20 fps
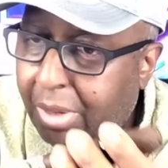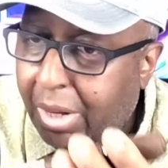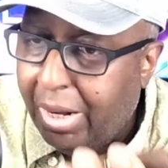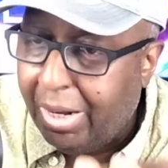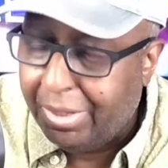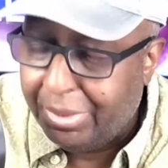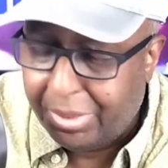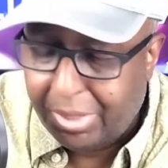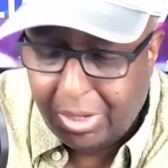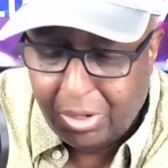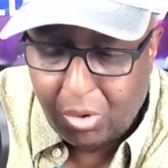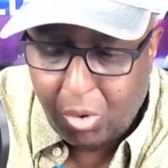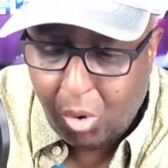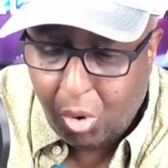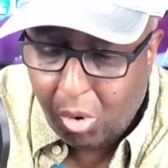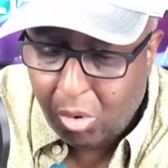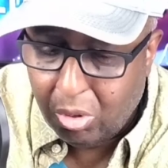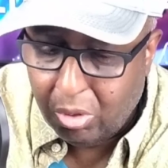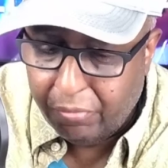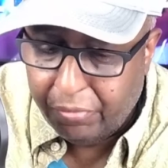I thank
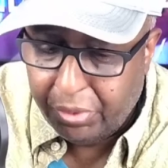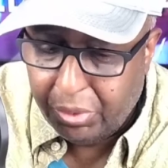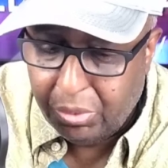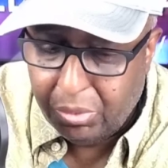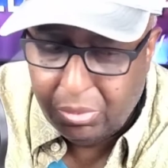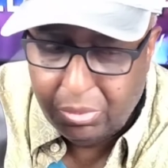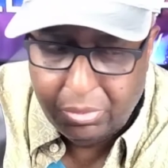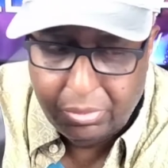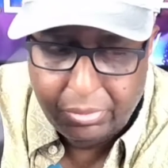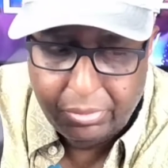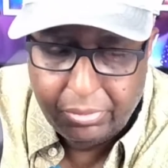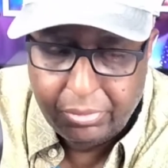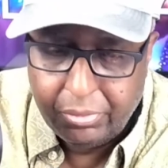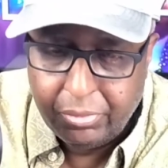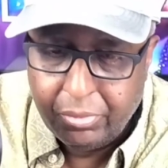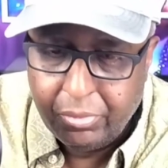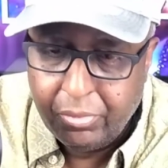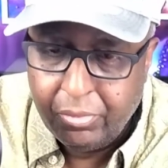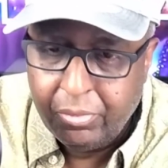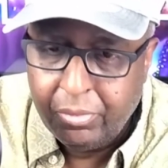all of you.
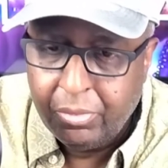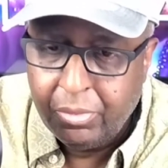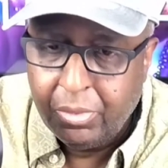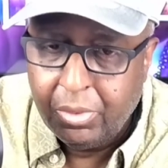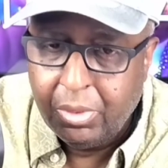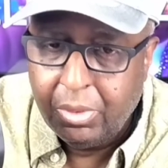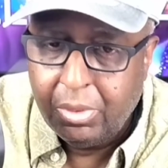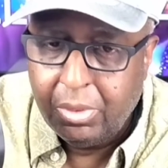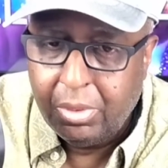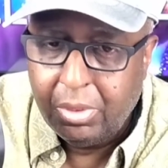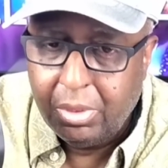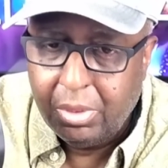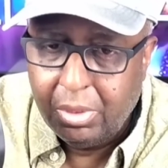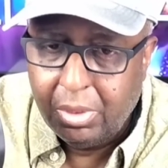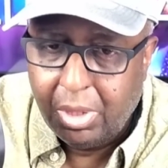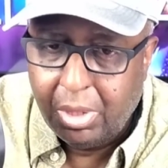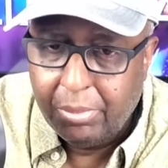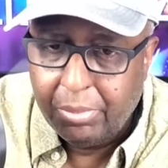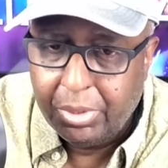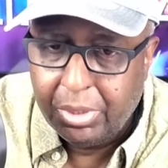
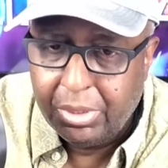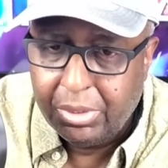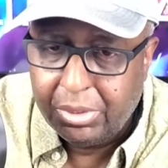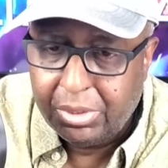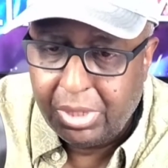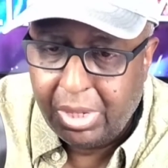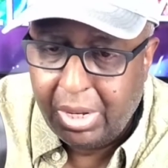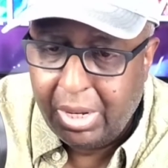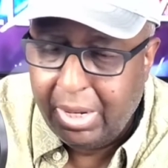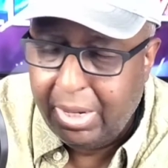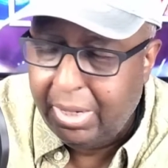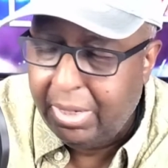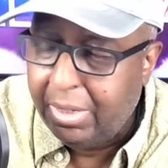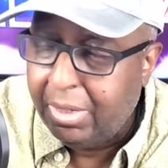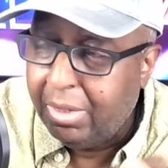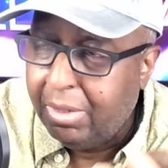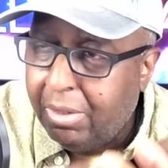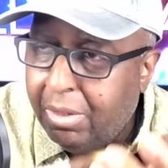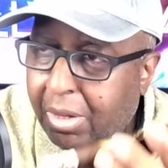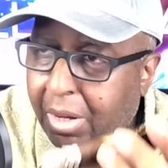I'm going to say
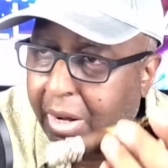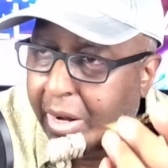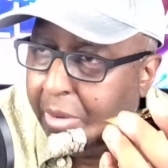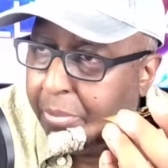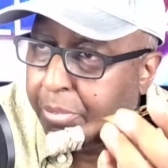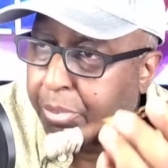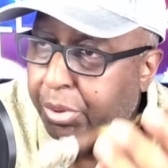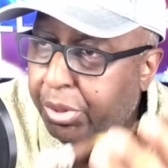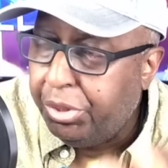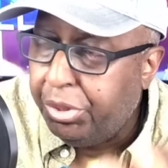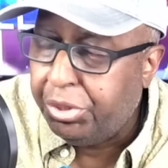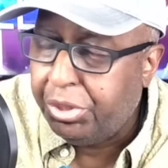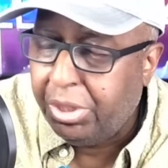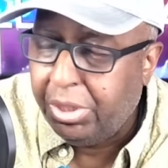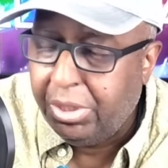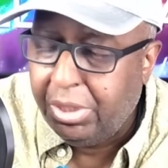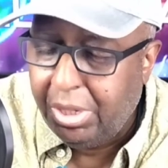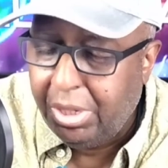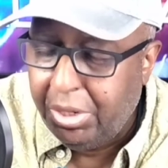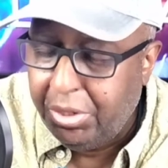I
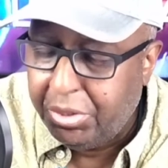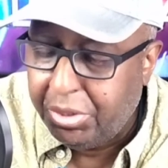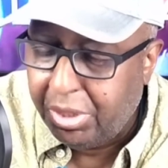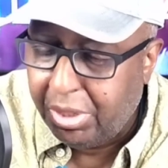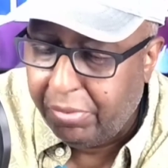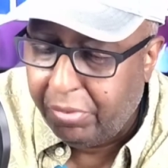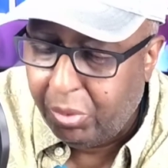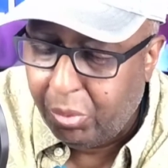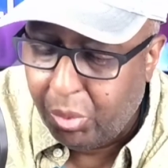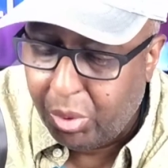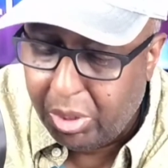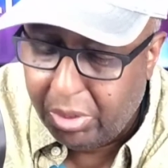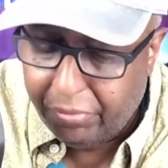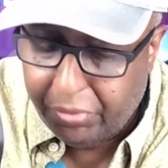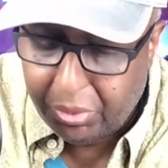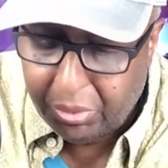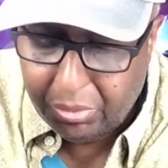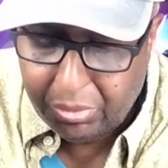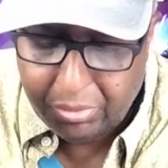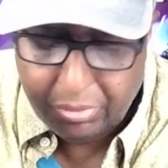appreciate each and every one of
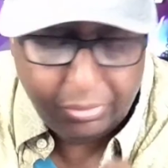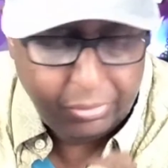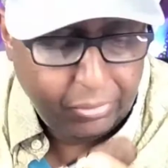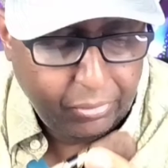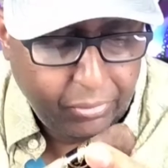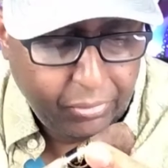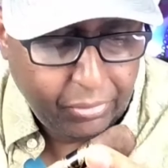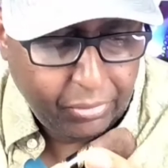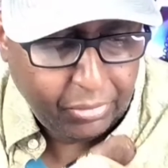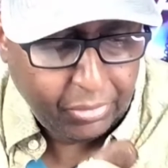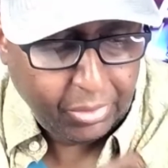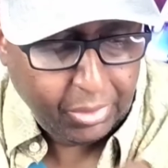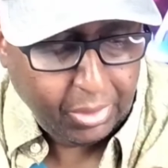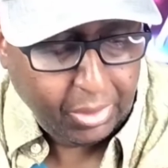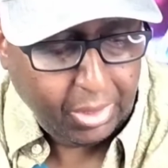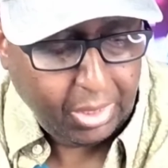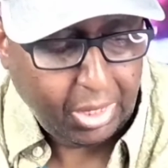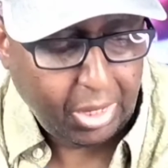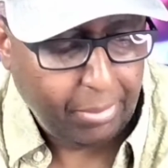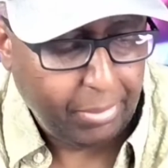you.
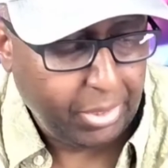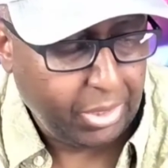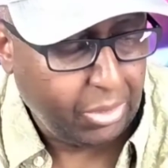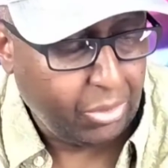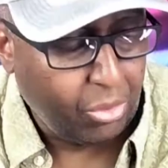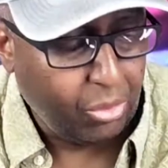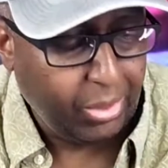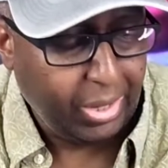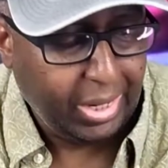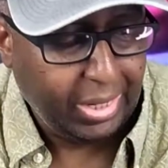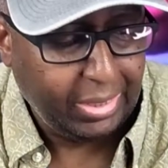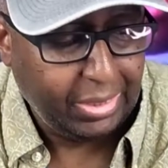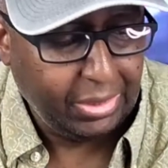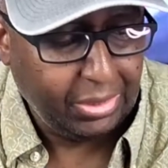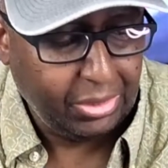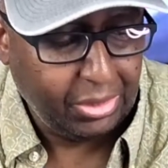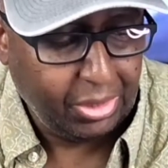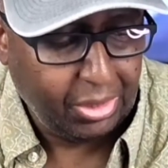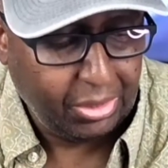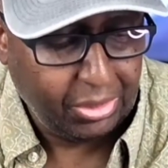And I'm going to go ahead
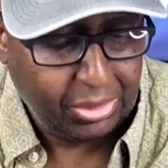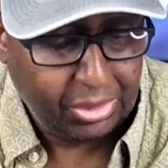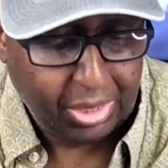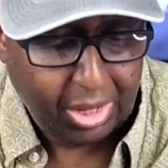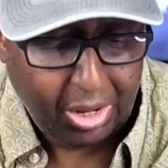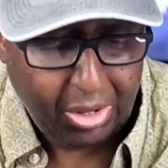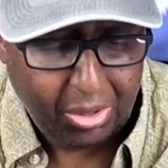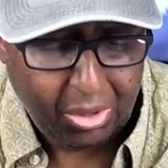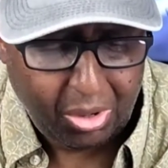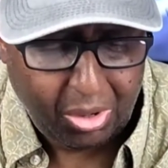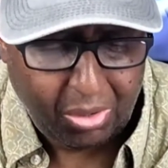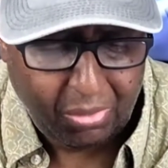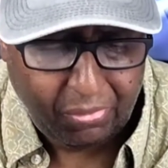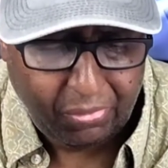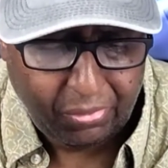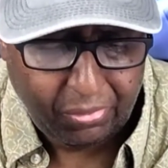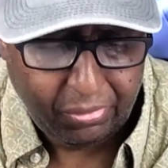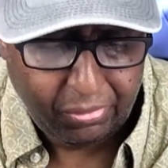and sign off.